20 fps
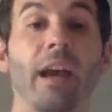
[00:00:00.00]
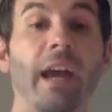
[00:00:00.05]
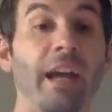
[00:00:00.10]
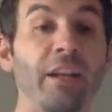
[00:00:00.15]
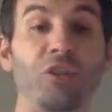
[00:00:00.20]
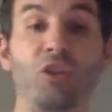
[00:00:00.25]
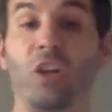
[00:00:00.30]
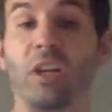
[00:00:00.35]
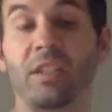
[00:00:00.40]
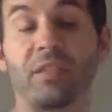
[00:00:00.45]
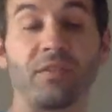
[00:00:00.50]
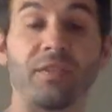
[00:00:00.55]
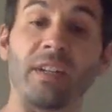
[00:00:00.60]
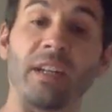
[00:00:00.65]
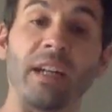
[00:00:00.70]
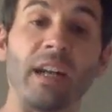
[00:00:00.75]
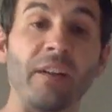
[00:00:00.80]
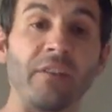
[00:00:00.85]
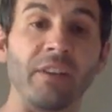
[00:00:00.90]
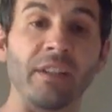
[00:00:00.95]
As you guys have
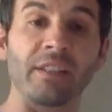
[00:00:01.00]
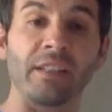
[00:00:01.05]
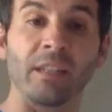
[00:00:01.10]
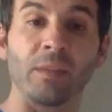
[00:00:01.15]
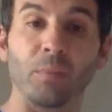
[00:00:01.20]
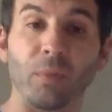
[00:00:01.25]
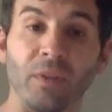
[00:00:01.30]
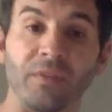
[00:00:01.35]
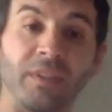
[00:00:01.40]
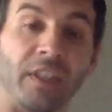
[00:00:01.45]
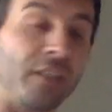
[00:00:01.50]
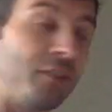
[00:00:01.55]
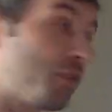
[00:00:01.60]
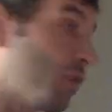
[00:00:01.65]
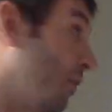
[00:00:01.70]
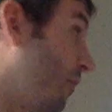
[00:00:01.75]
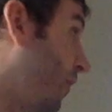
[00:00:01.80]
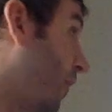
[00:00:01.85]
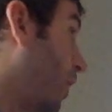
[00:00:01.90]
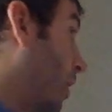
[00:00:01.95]
seen in every example I've done
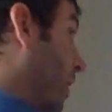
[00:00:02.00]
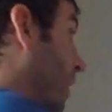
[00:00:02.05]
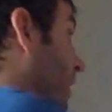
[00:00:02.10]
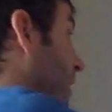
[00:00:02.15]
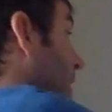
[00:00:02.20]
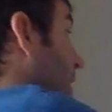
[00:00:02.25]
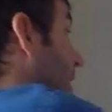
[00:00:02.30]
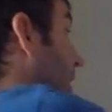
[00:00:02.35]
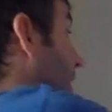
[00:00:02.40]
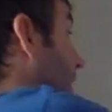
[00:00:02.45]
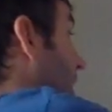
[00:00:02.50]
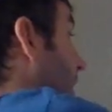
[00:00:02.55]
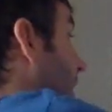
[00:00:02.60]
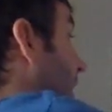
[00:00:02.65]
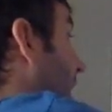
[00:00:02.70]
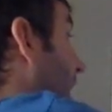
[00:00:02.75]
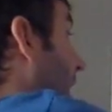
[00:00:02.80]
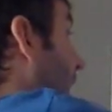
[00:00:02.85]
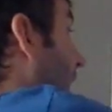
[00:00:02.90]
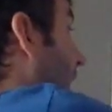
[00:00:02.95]
so far,
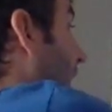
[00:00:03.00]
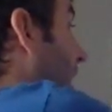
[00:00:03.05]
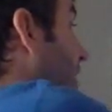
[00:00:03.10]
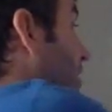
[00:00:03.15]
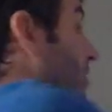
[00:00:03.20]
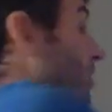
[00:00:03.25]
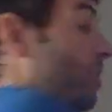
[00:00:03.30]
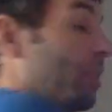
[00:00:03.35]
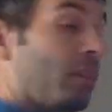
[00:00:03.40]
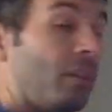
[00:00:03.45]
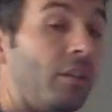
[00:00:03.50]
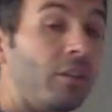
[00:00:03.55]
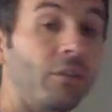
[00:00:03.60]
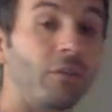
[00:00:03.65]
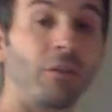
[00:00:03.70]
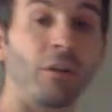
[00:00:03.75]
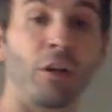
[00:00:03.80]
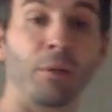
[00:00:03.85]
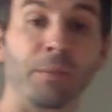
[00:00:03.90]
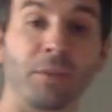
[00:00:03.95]
the X
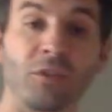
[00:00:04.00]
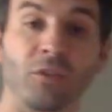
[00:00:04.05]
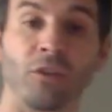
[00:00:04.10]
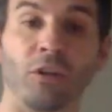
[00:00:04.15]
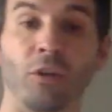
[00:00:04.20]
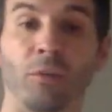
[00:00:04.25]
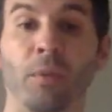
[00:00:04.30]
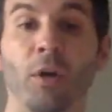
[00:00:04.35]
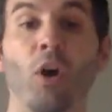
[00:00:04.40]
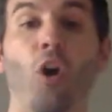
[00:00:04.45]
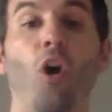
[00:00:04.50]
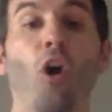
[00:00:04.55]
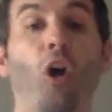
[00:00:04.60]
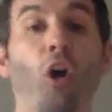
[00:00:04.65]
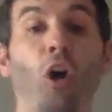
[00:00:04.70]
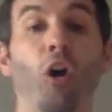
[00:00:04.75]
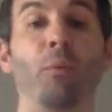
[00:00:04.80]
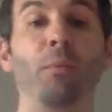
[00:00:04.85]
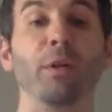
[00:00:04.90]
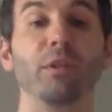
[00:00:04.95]
chromosome
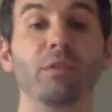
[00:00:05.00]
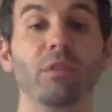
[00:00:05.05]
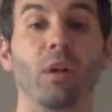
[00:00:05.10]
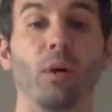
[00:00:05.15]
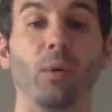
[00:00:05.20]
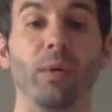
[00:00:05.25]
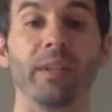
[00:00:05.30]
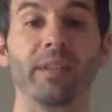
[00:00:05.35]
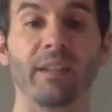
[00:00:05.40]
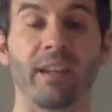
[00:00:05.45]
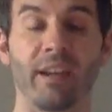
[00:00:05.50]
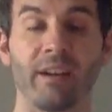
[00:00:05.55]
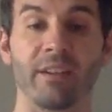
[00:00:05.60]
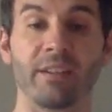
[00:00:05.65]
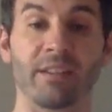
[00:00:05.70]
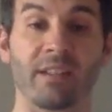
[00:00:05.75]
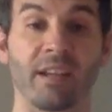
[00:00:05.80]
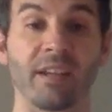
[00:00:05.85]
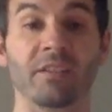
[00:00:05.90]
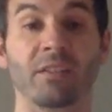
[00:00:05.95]
almost always
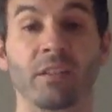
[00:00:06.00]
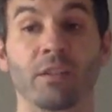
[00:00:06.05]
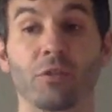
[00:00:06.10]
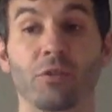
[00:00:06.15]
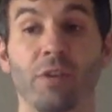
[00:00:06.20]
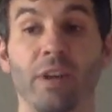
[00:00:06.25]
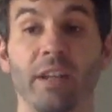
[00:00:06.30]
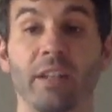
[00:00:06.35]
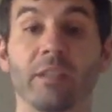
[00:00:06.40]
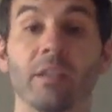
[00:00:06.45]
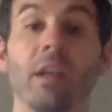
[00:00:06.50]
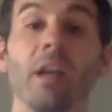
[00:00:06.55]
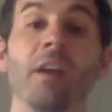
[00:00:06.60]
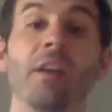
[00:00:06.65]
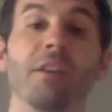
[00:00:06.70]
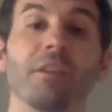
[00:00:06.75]
carries sex-linked traits.